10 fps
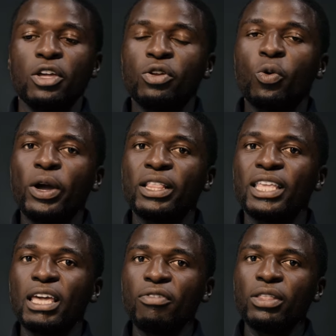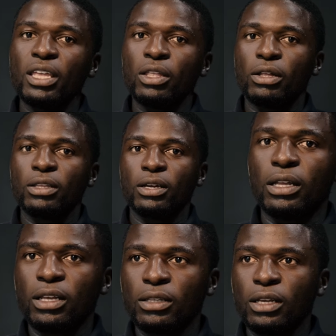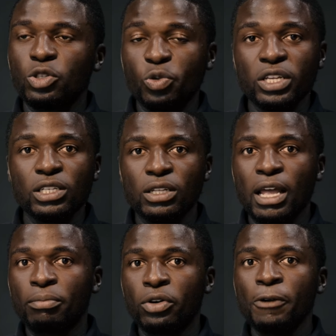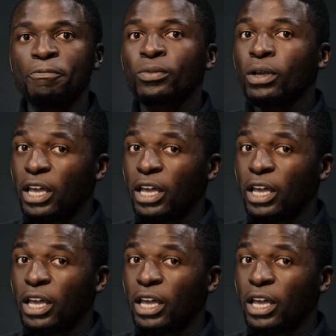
You know, when giving the street number,